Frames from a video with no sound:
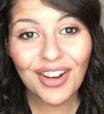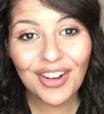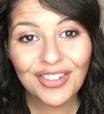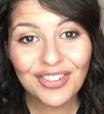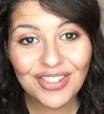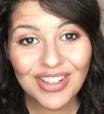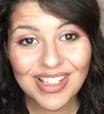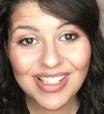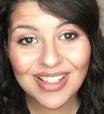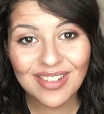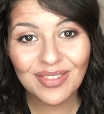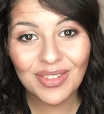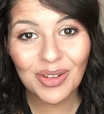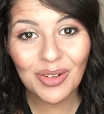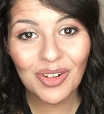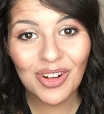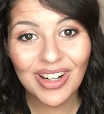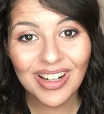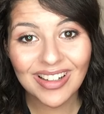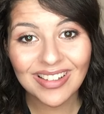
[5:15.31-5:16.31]
countries of
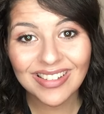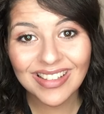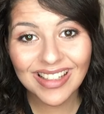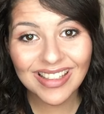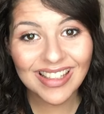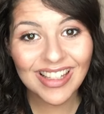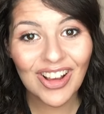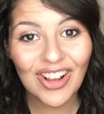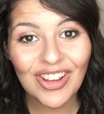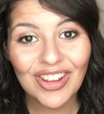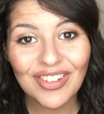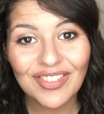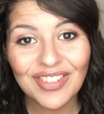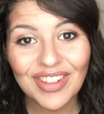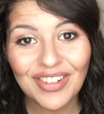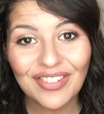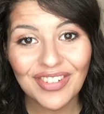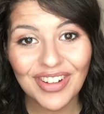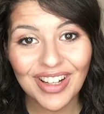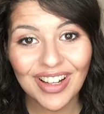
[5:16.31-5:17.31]
the world and they all have
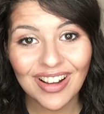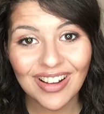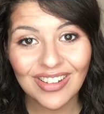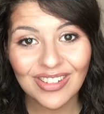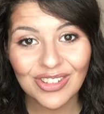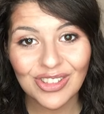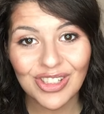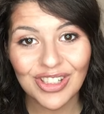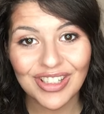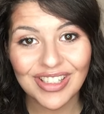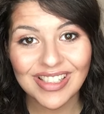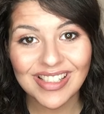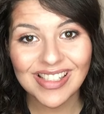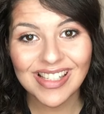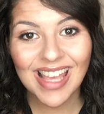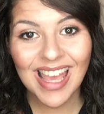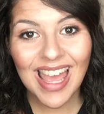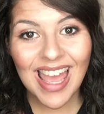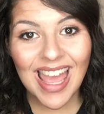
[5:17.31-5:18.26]
different cultures.